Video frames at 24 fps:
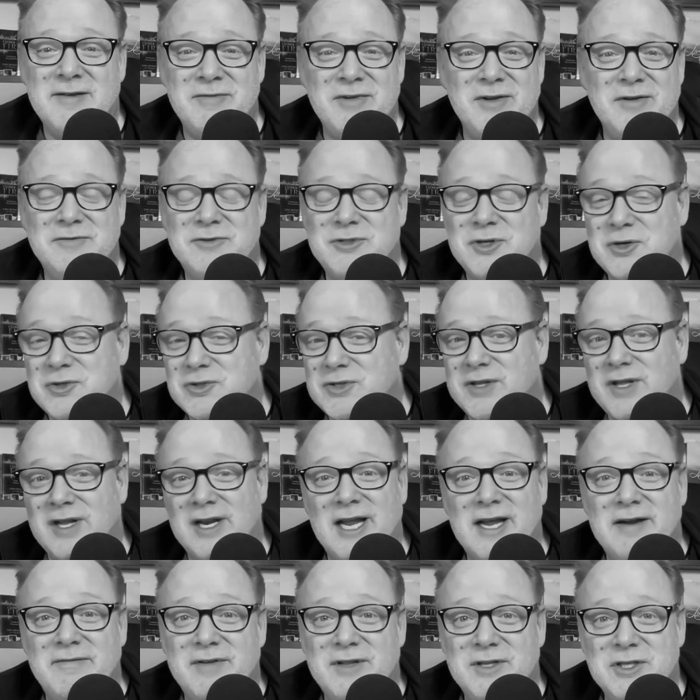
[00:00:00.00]
you've chosen, the
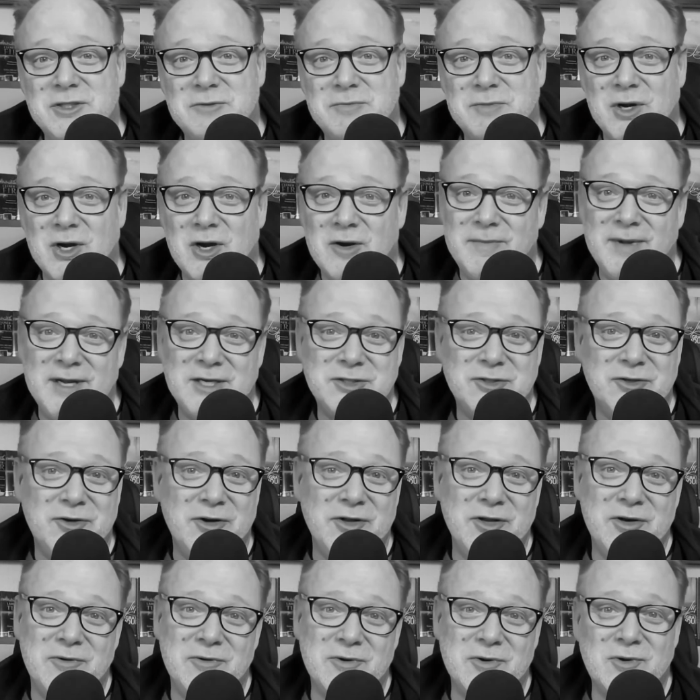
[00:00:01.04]
life of the Spirit, make sure you
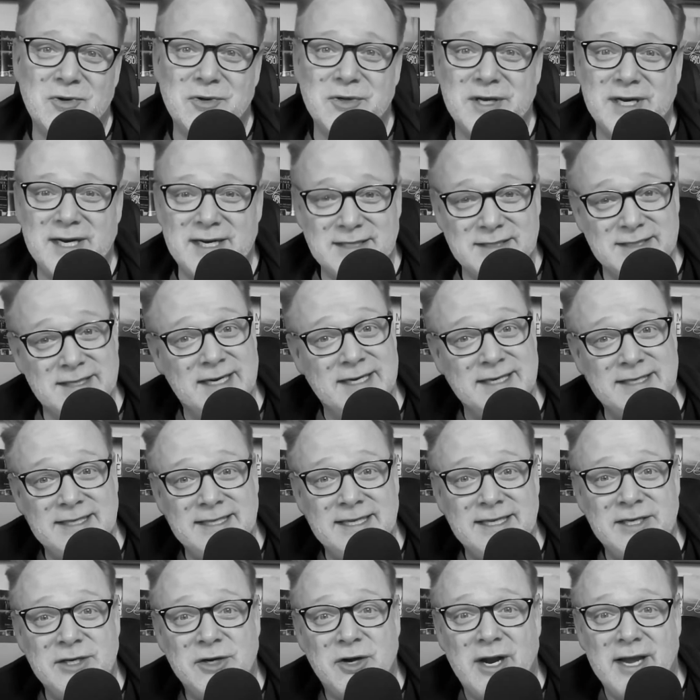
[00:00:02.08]
don't hold it as an idea in
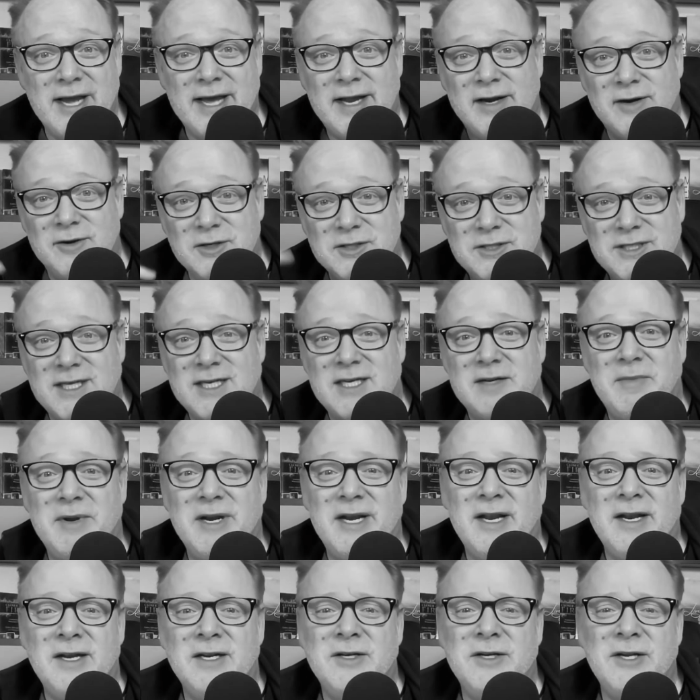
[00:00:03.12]
your head or a
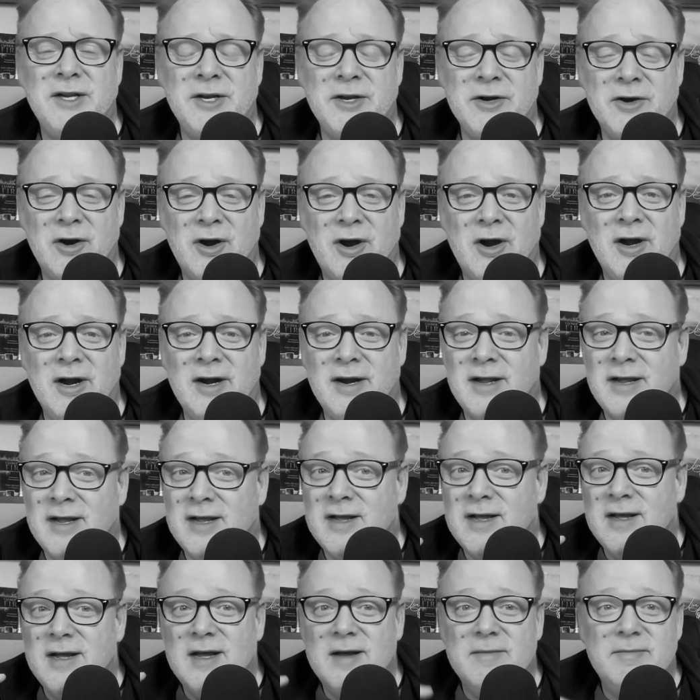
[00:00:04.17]
sentiment in your heart,
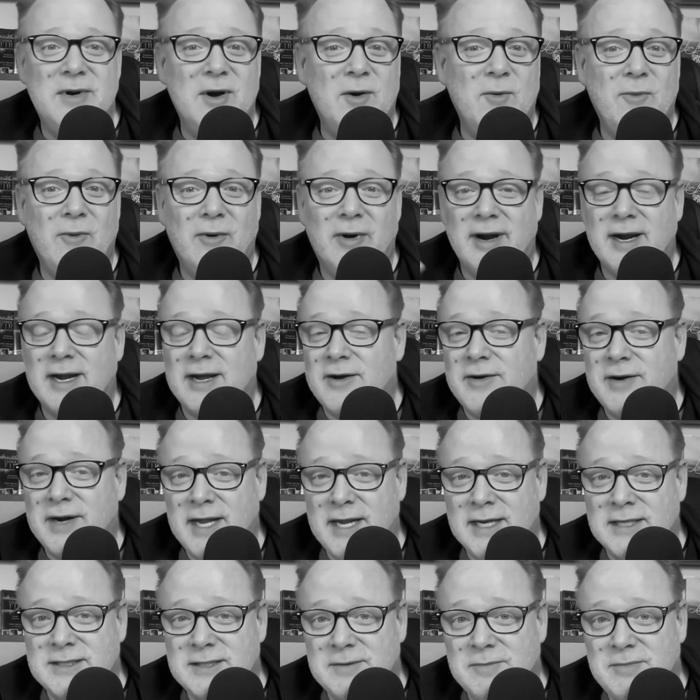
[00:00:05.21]
but work out
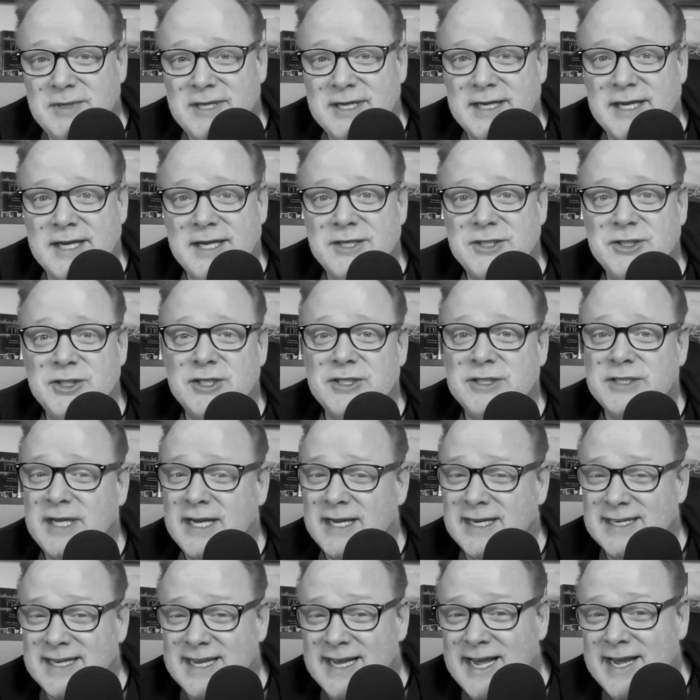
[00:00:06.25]
its implication
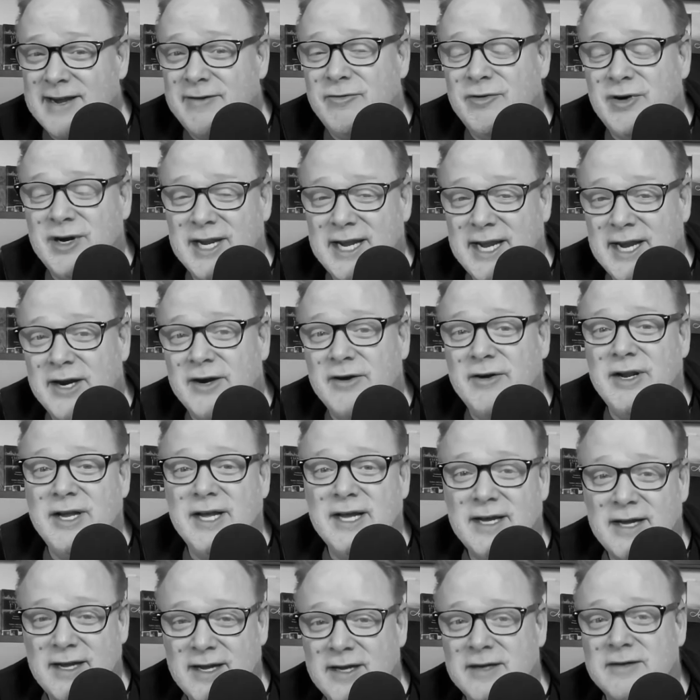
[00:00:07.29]
into every area
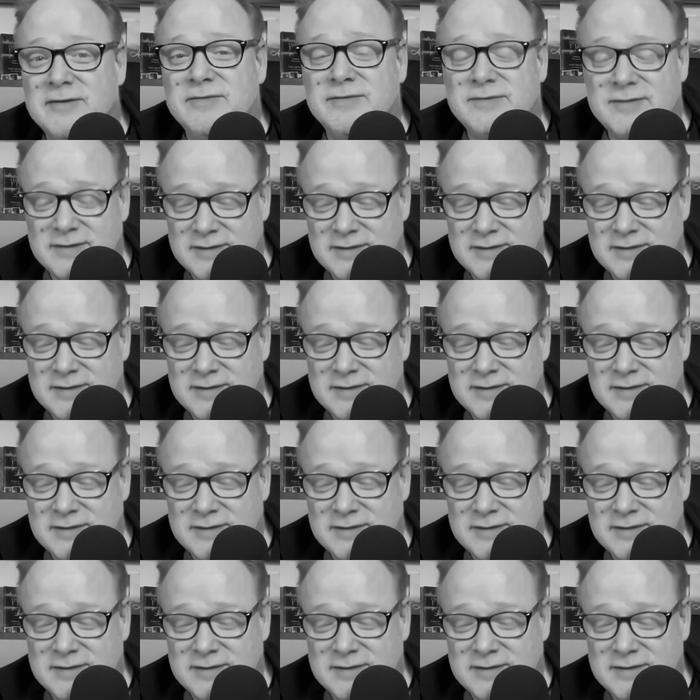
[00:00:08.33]
of